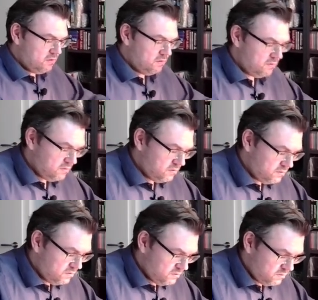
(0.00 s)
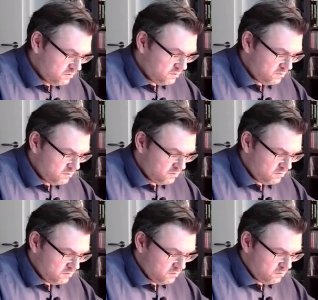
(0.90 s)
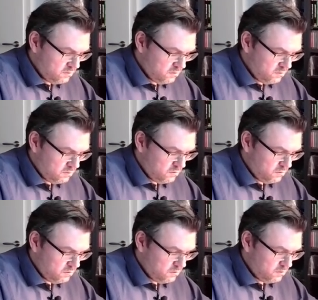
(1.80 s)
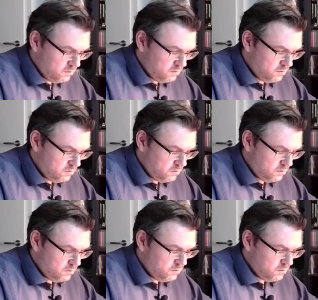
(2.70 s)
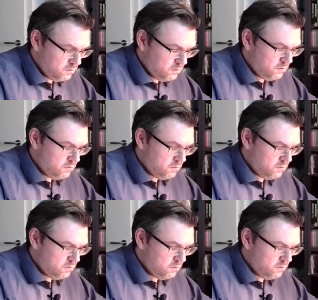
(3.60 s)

Nothing is said.